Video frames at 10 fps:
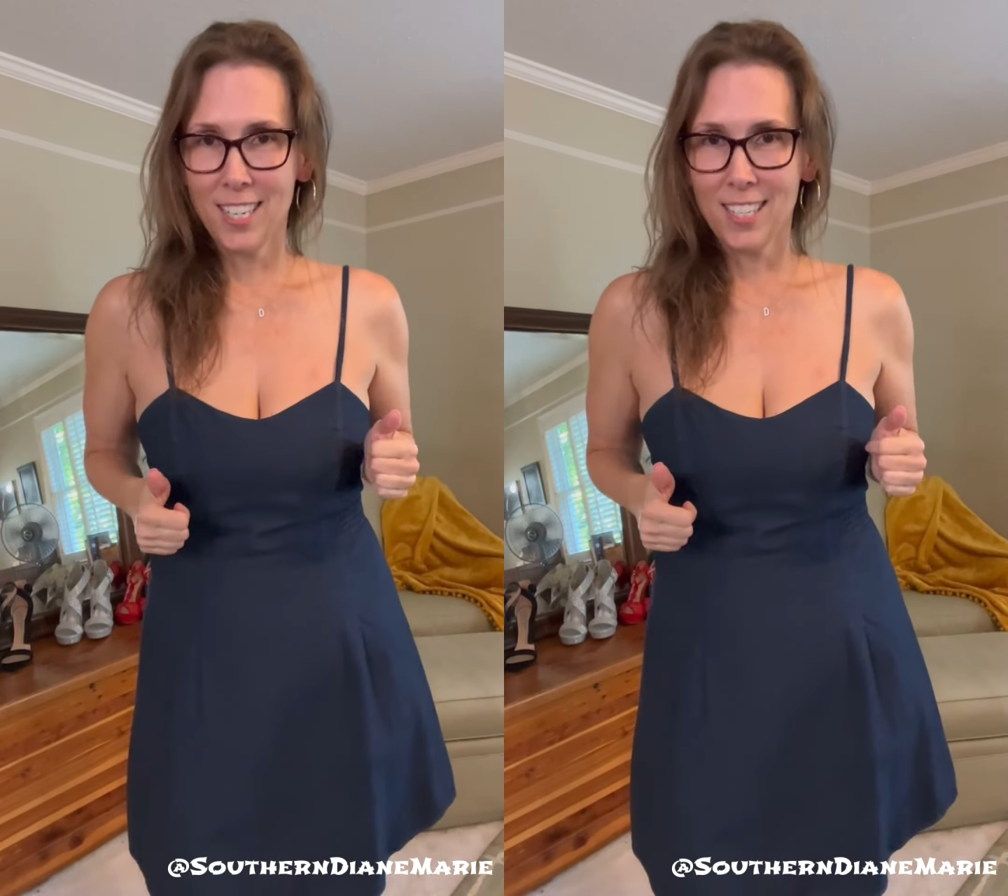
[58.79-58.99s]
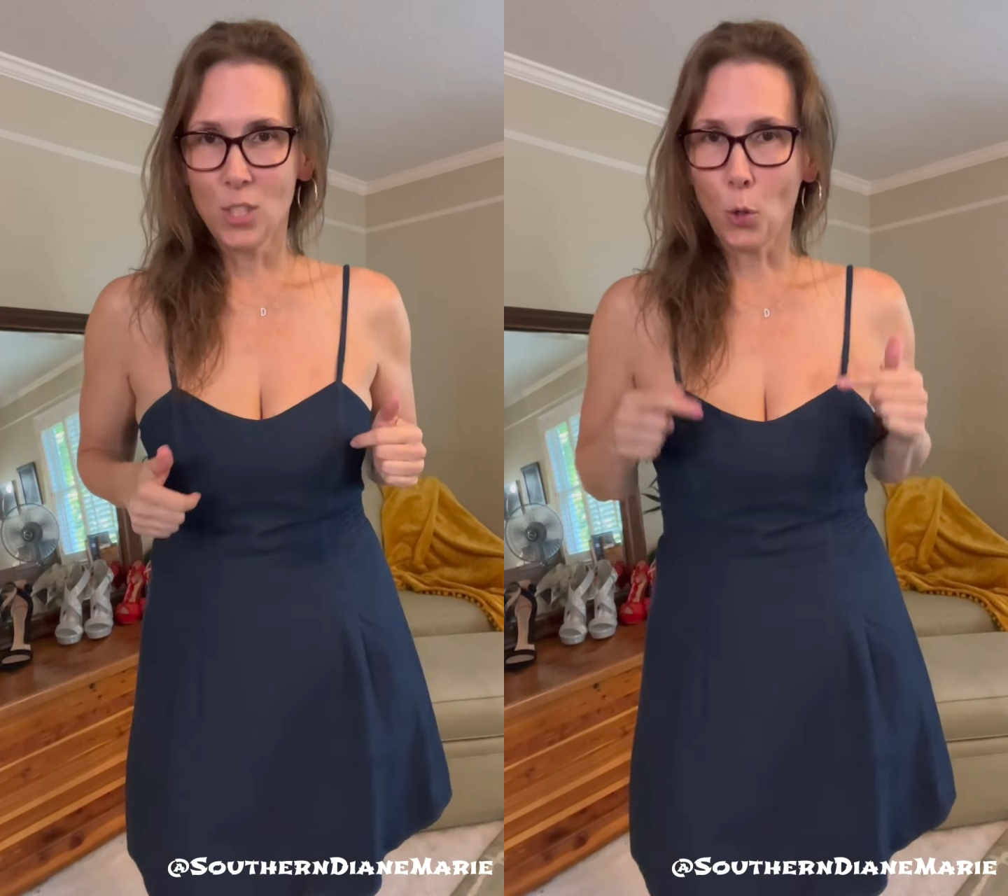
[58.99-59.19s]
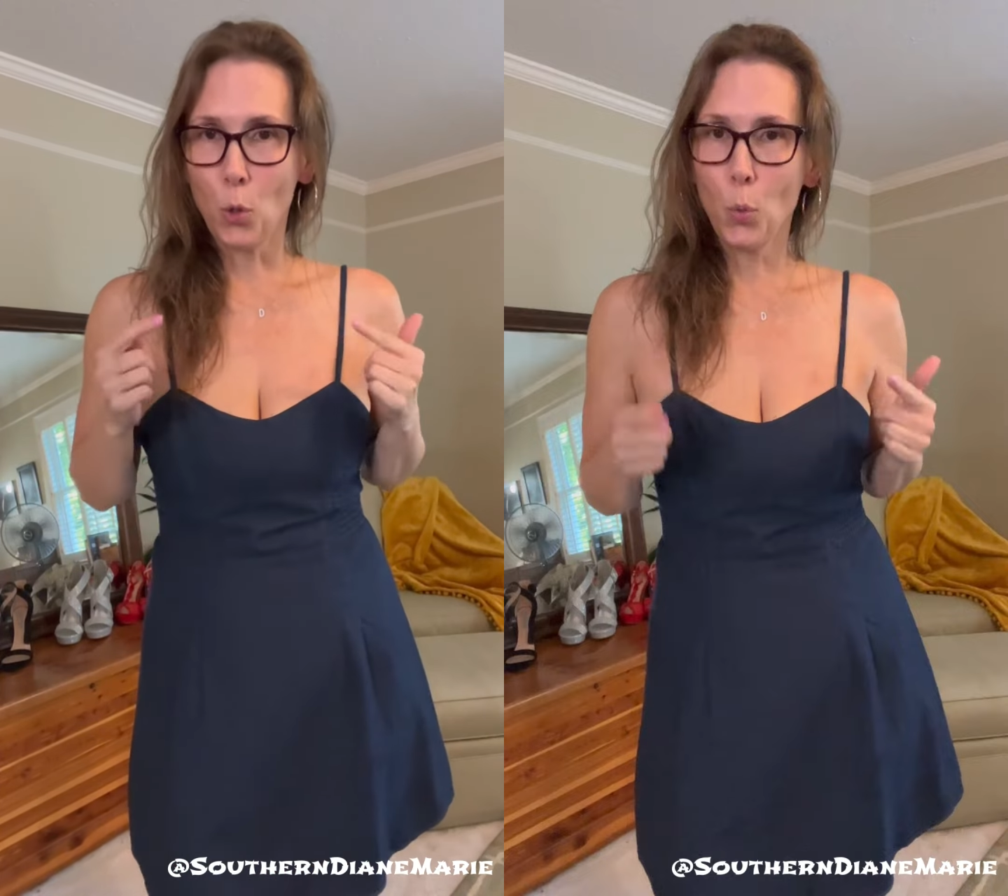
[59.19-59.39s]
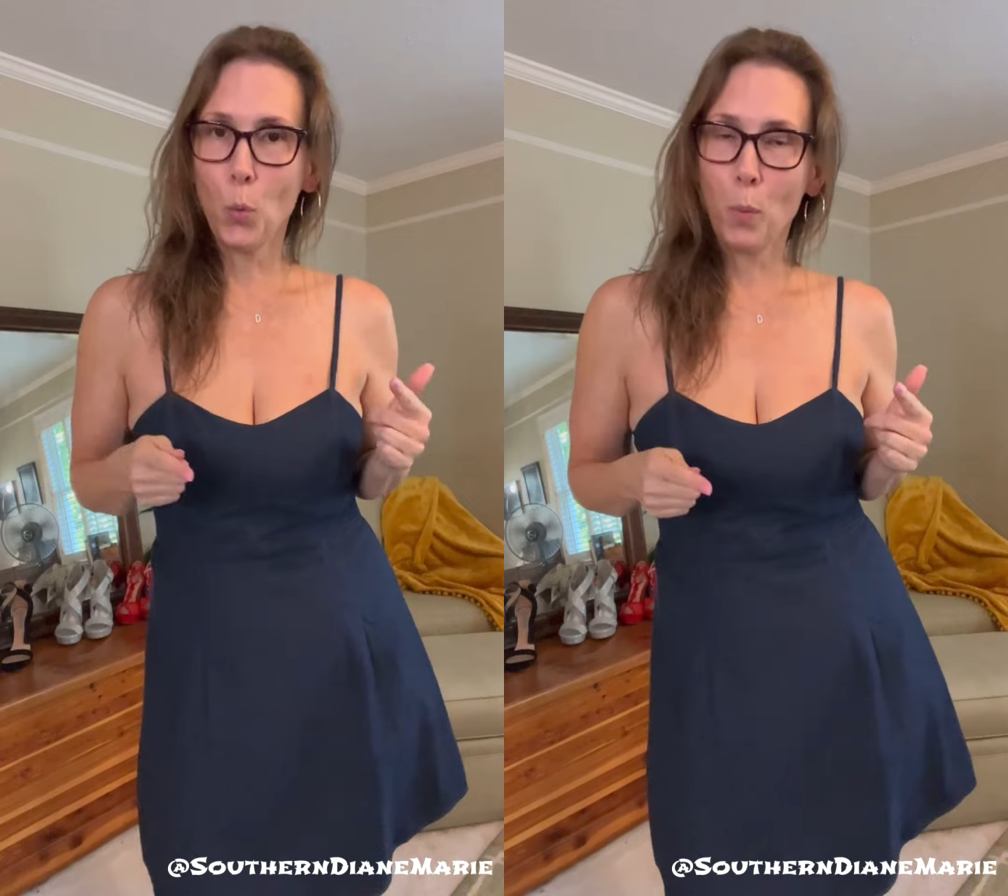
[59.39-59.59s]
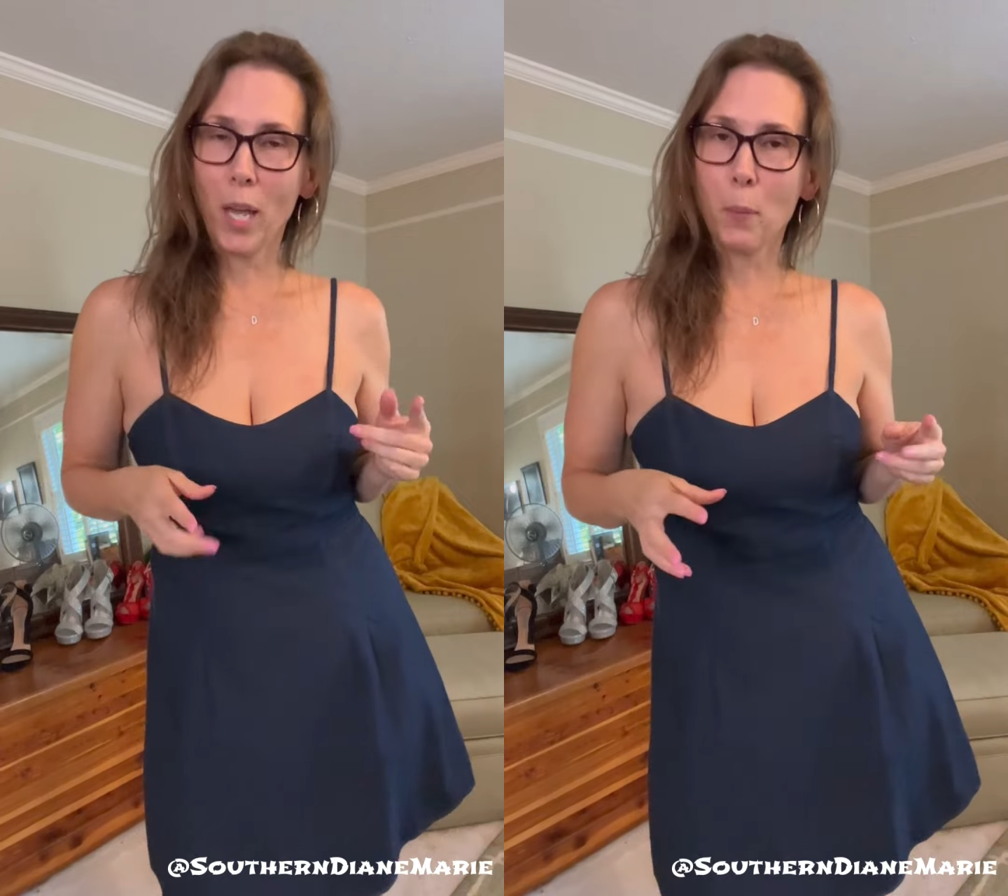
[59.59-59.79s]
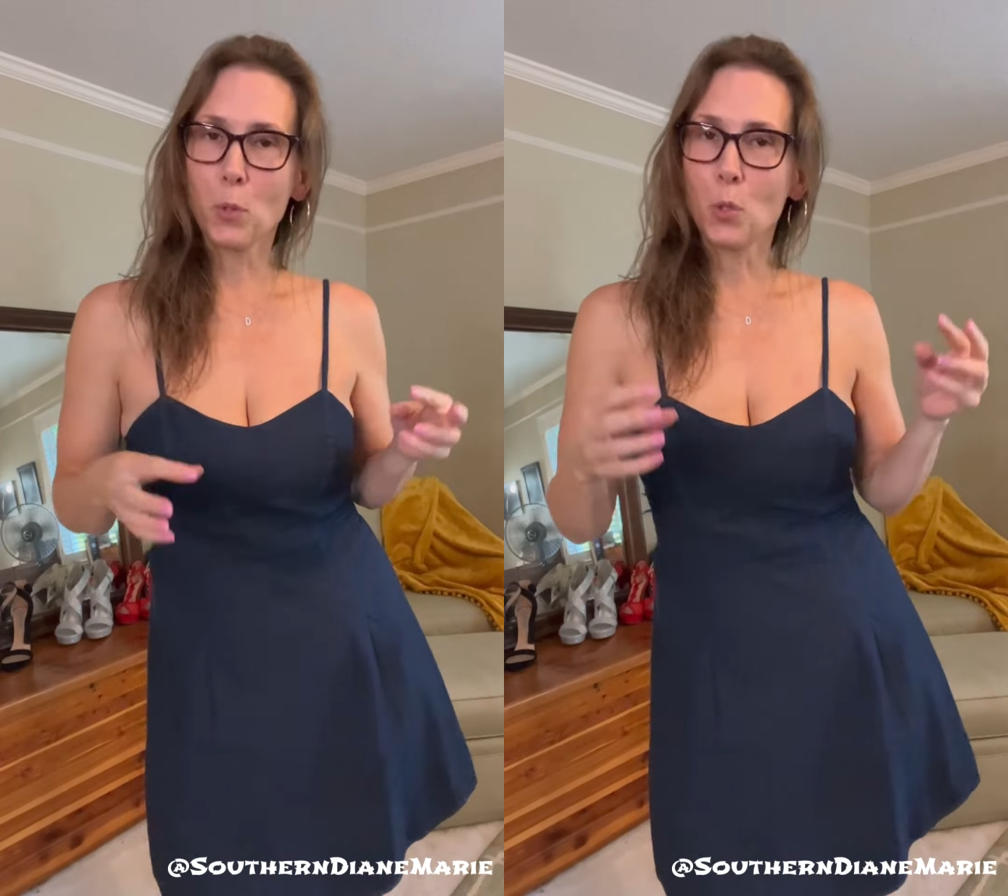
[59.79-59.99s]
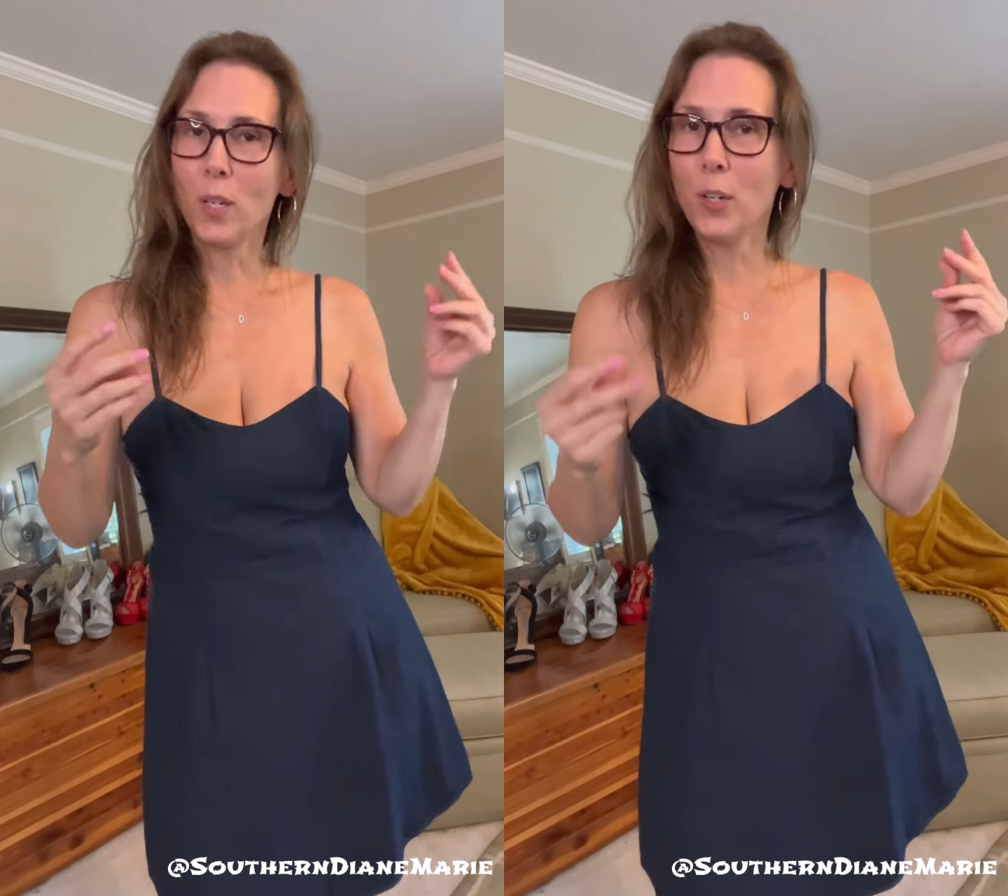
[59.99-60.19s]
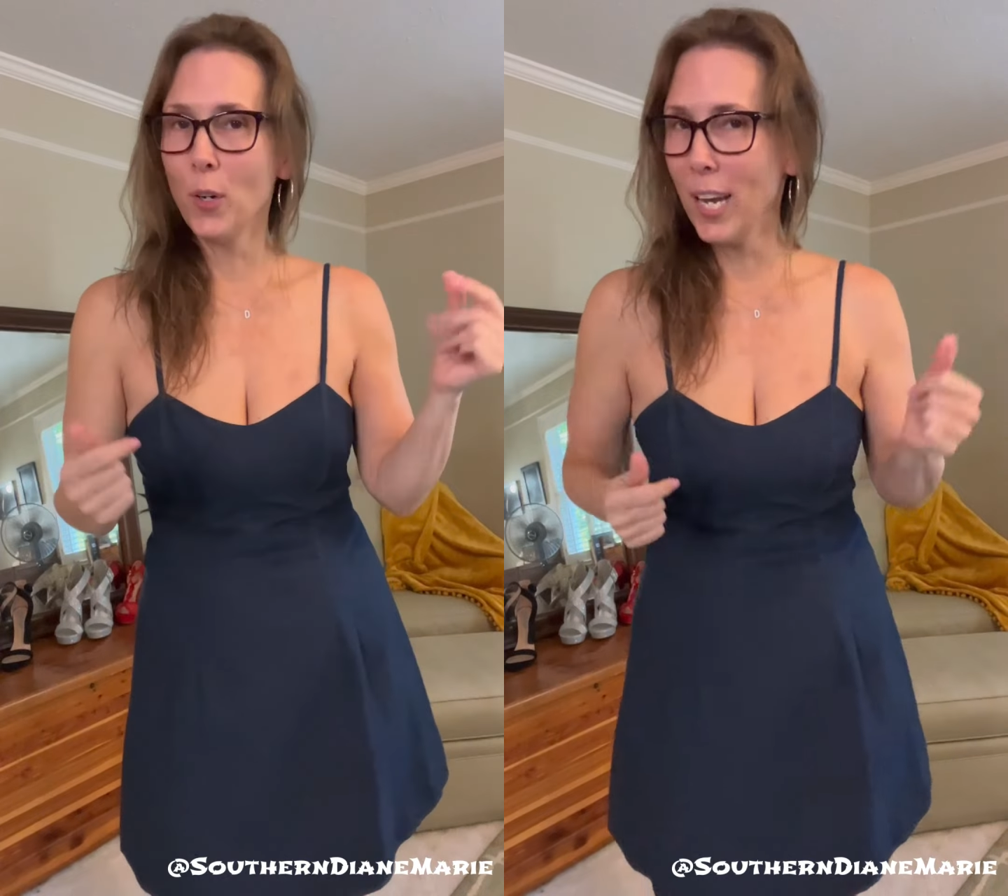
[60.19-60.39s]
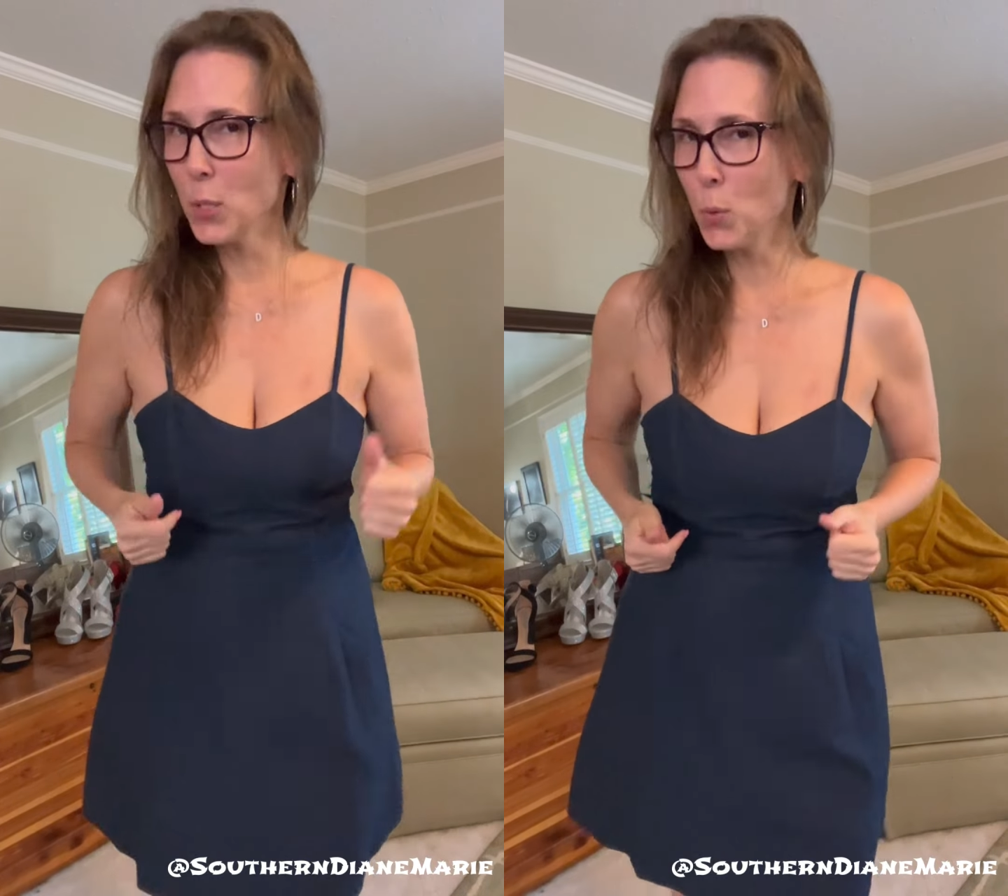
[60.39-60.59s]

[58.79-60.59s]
So you will be able to interact